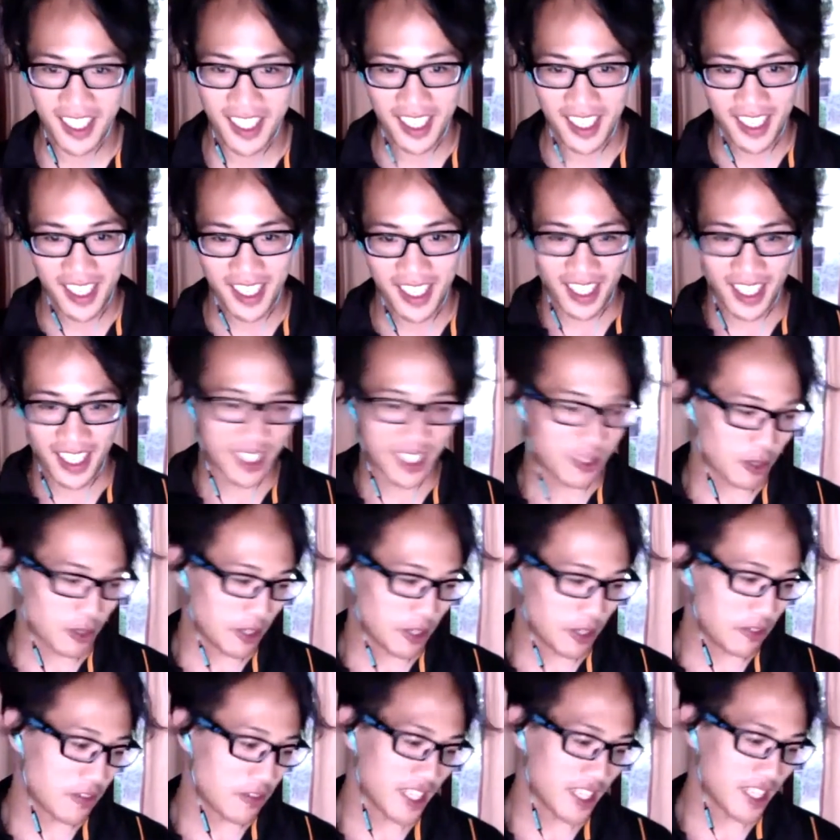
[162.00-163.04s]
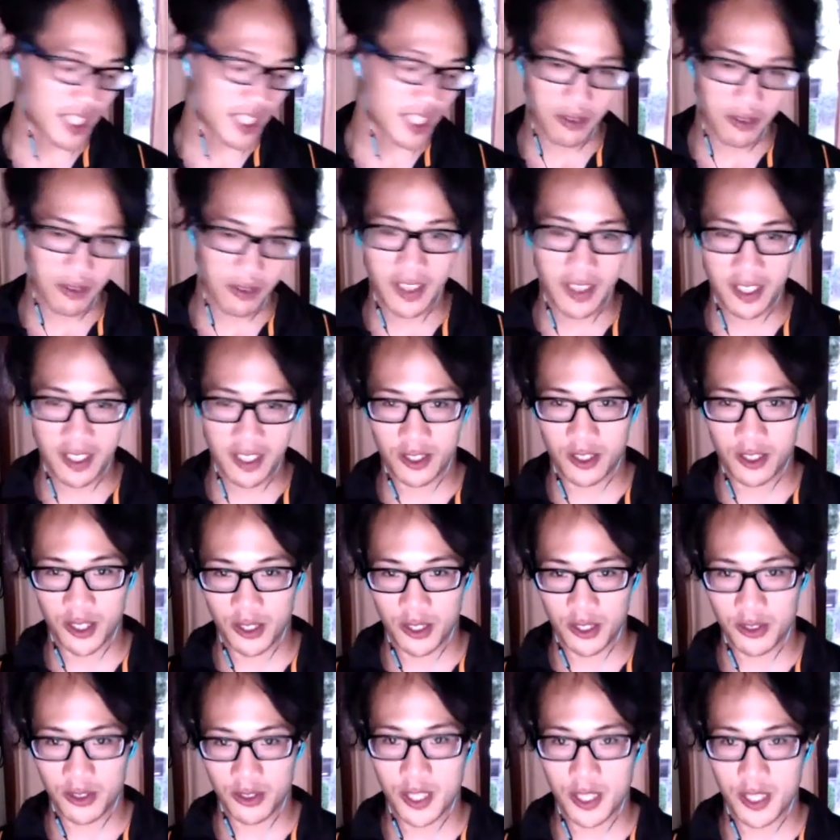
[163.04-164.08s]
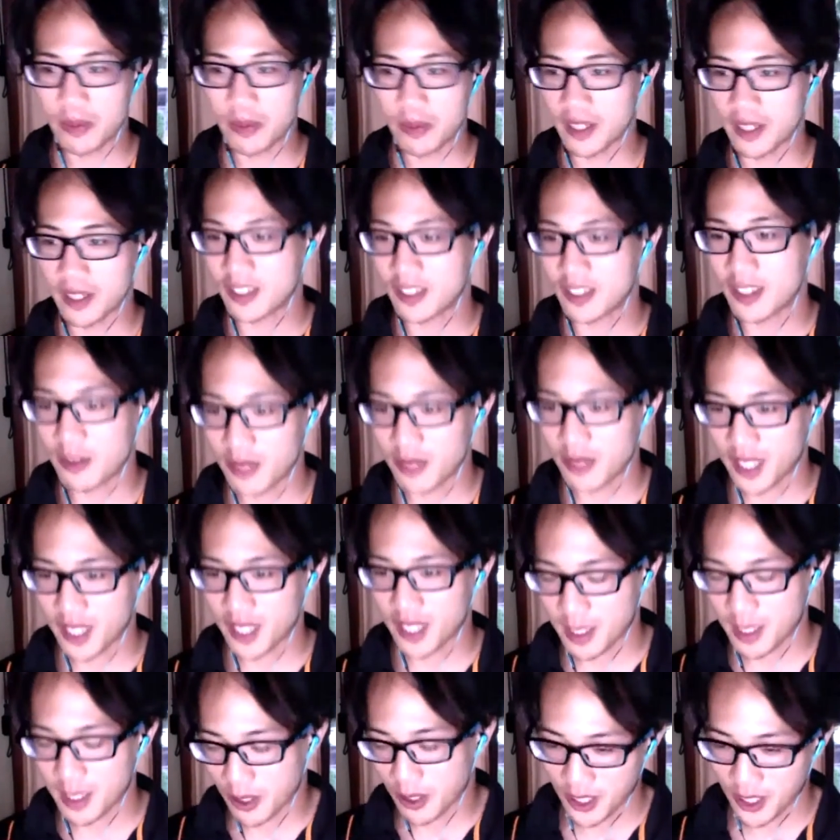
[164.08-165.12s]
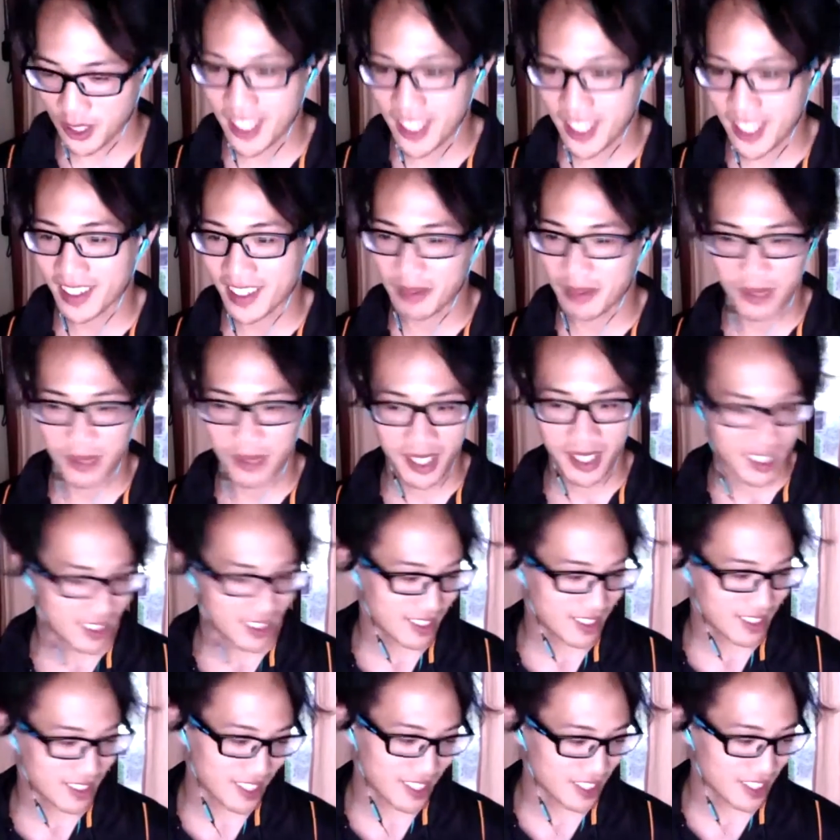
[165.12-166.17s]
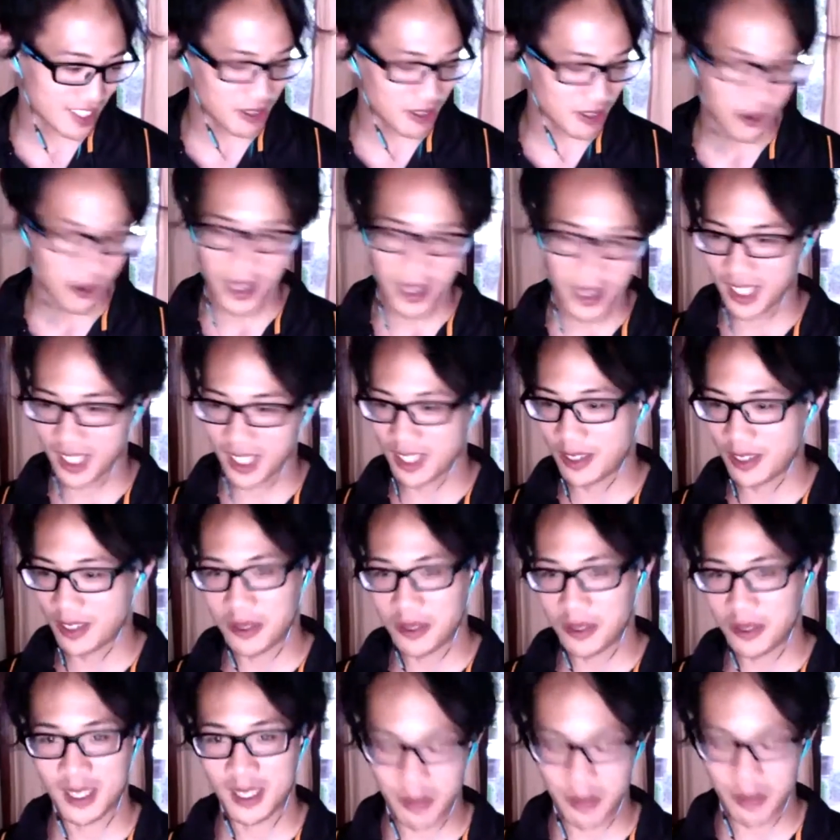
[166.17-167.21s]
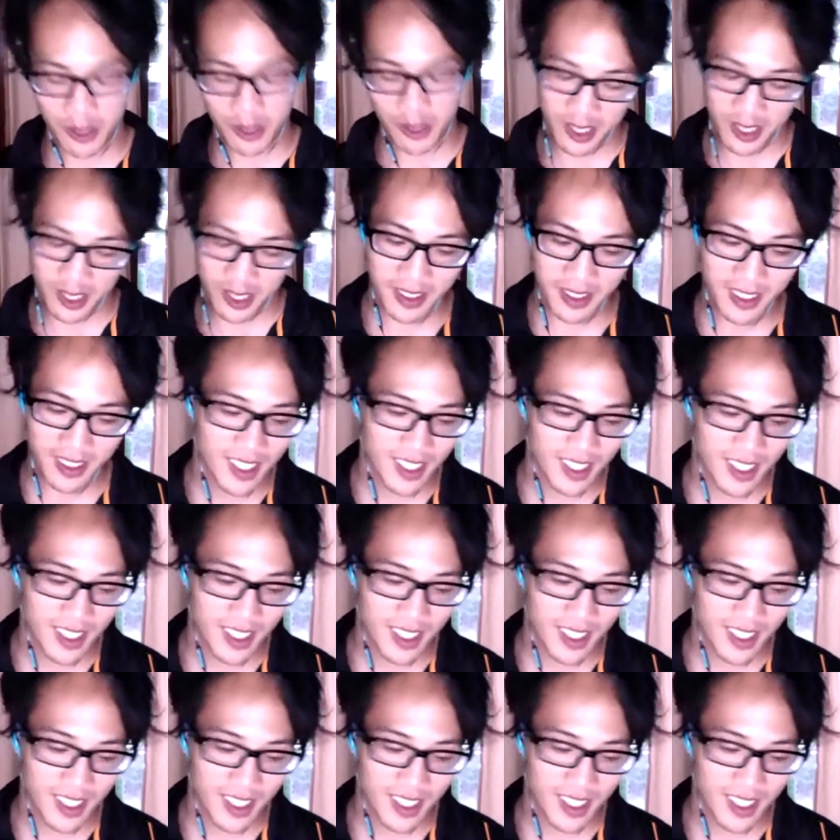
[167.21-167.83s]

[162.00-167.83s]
it's really funny. It's like your fingers are so stupid, you know, what it's supposed to sound like, but it doesn't quite do what it's supposed to.